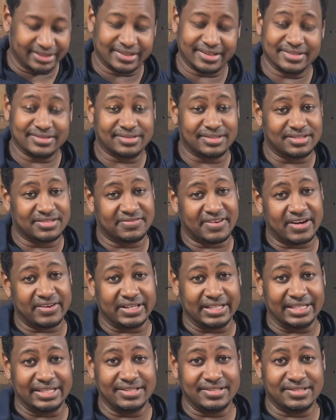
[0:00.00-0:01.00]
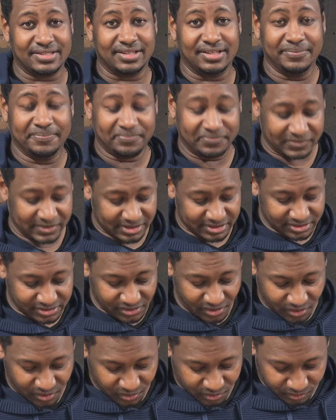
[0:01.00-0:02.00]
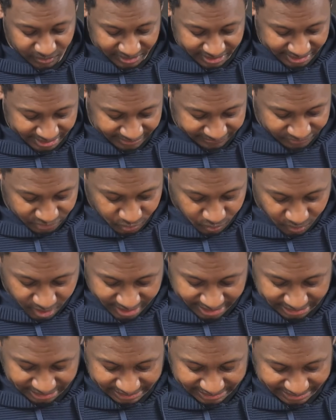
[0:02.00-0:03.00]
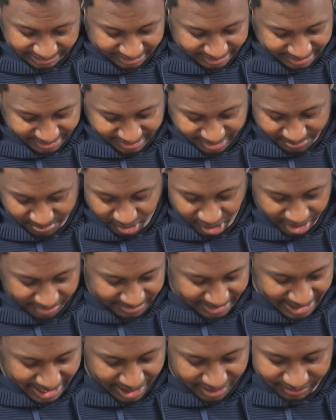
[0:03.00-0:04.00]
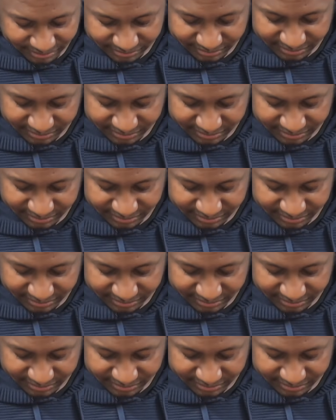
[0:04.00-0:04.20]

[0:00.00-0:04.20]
this, it's very easy. So if you want to clean this compartment out,